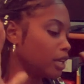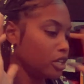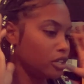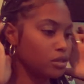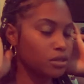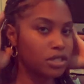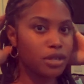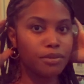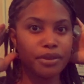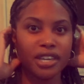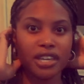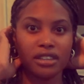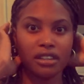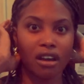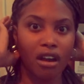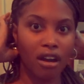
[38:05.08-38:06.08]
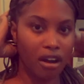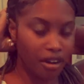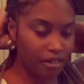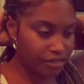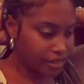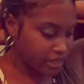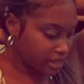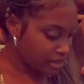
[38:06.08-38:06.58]
It used to be in the
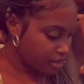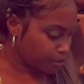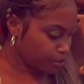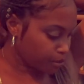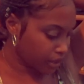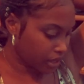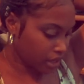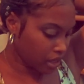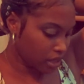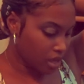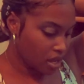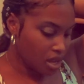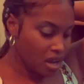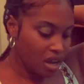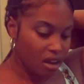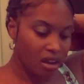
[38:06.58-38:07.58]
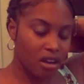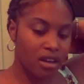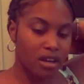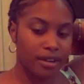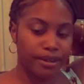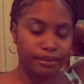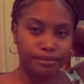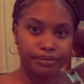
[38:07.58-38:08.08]
office, but
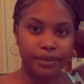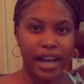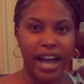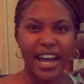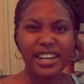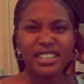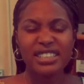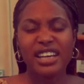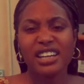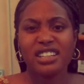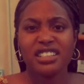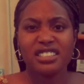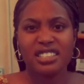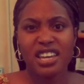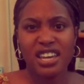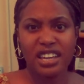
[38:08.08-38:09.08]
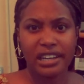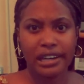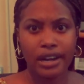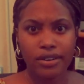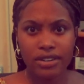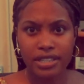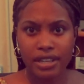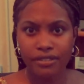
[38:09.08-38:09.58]
I decided to take it
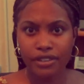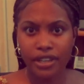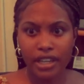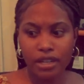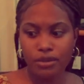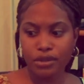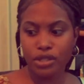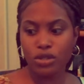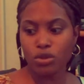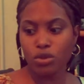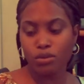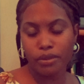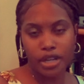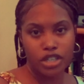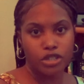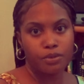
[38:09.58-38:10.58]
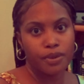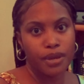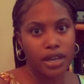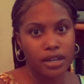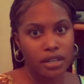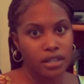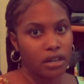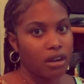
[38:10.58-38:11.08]
out because I feel like it was too much
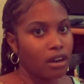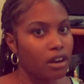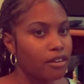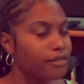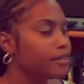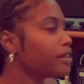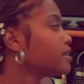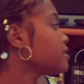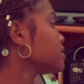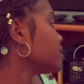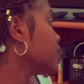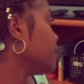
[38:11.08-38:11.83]
being in the office,